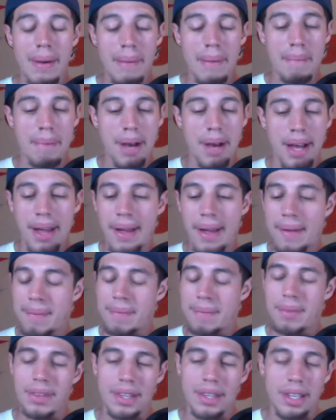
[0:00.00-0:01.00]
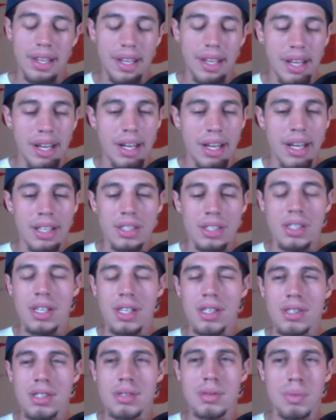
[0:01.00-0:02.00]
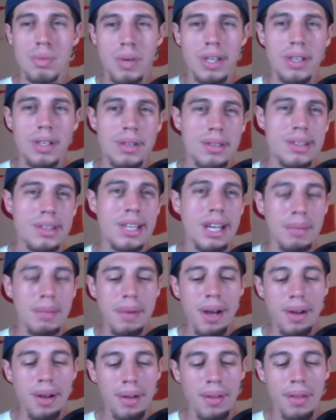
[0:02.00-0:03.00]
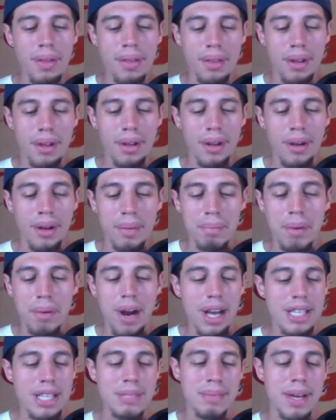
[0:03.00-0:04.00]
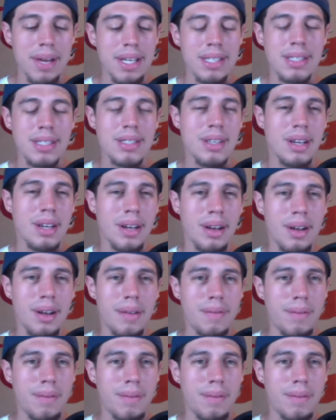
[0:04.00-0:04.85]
But it, it's just when you think about the prospects uh,